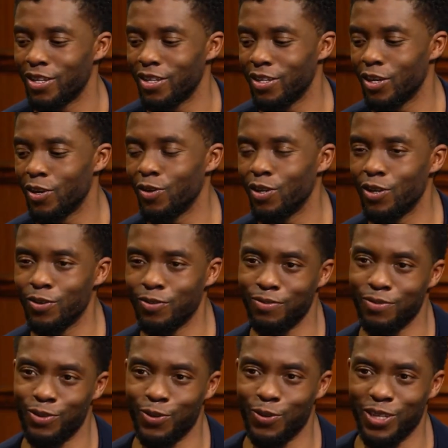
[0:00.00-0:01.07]
YOLO,
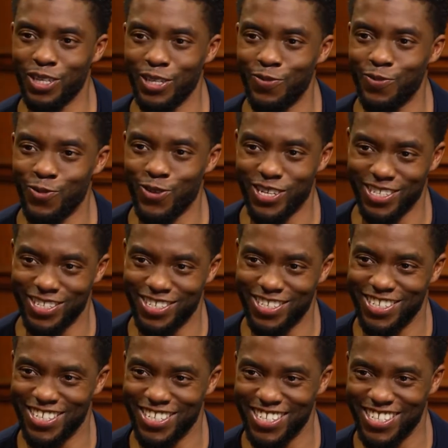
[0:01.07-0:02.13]
you only live
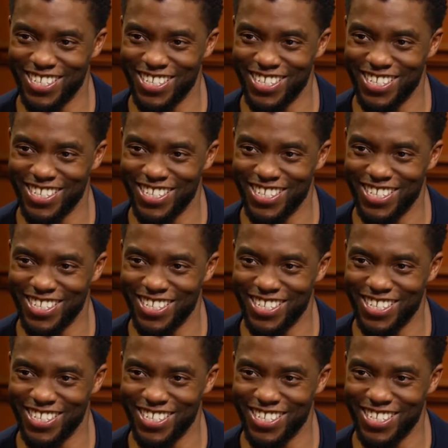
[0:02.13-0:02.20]
once.